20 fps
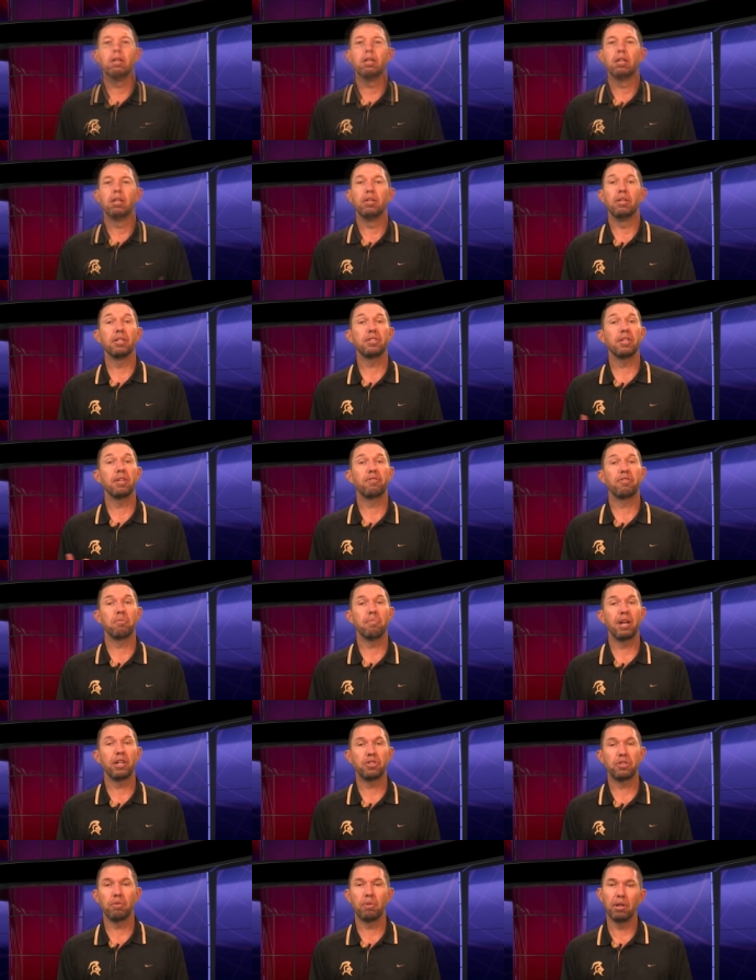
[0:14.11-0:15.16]
This
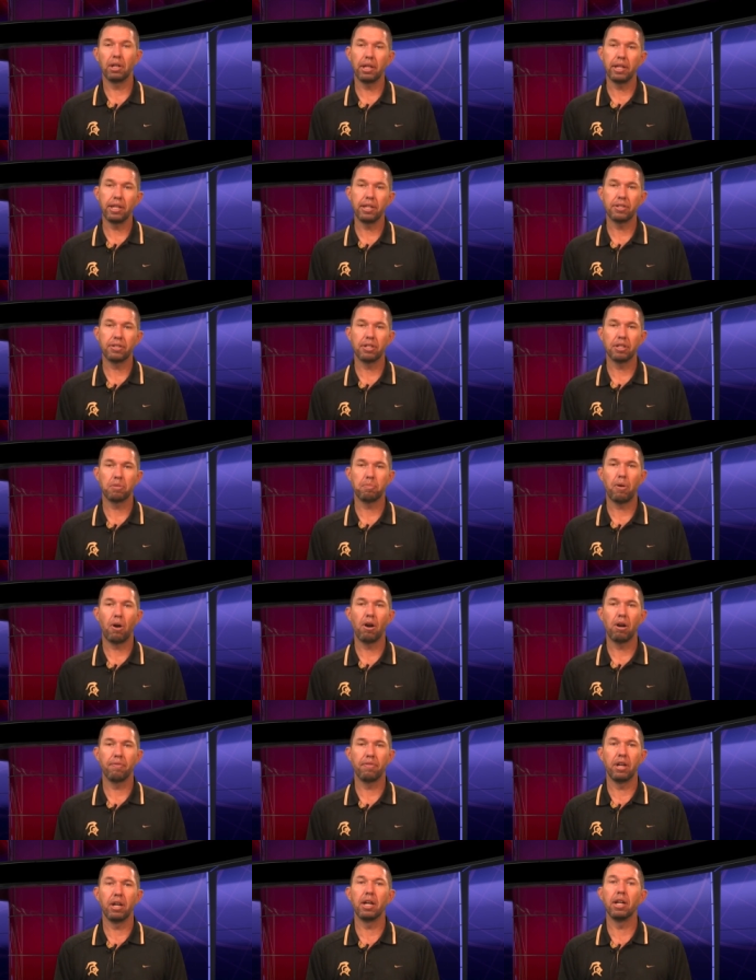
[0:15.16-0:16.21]
information released is part
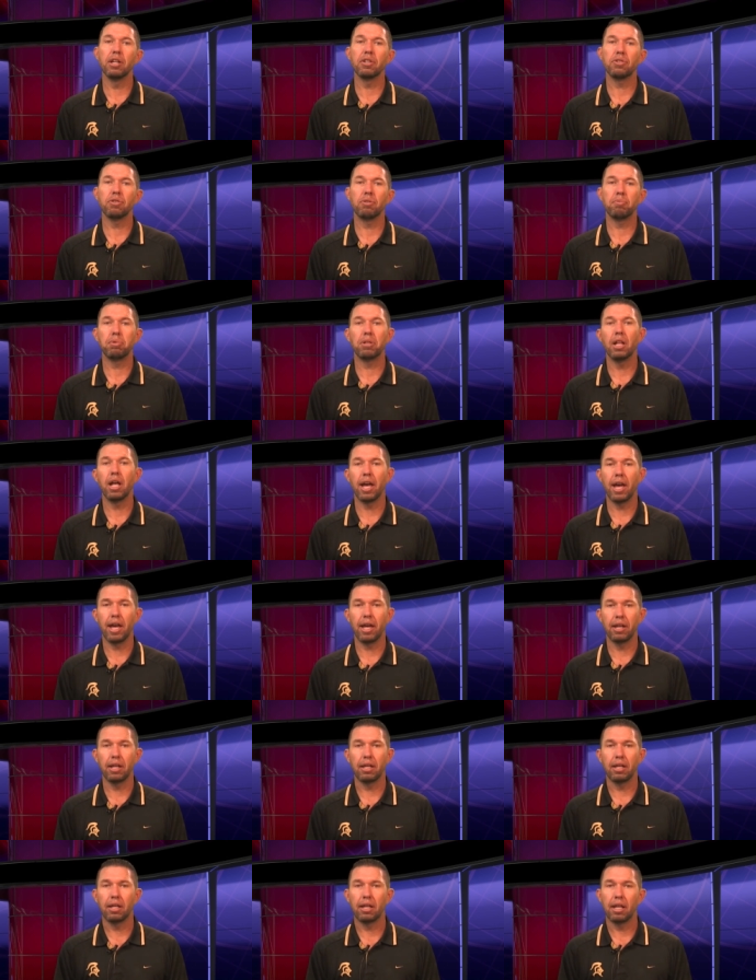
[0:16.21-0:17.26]
of an initial plan